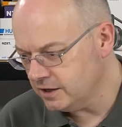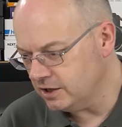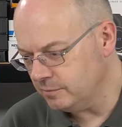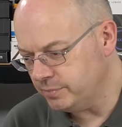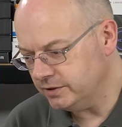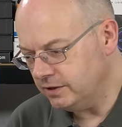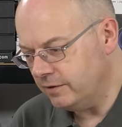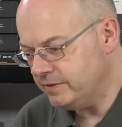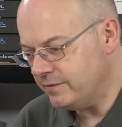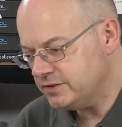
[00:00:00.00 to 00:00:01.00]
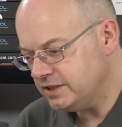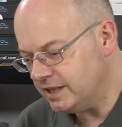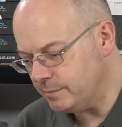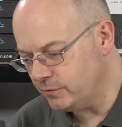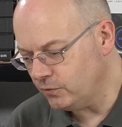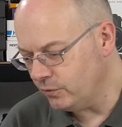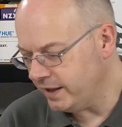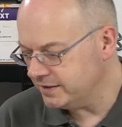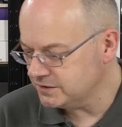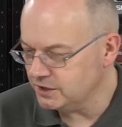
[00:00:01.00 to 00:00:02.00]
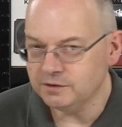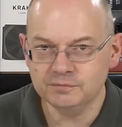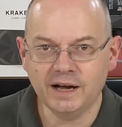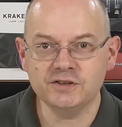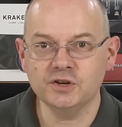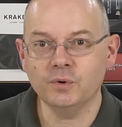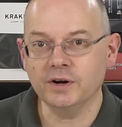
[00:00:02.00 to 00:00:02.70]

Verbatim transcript: Uh, but I've never seen that before. That's uh, actually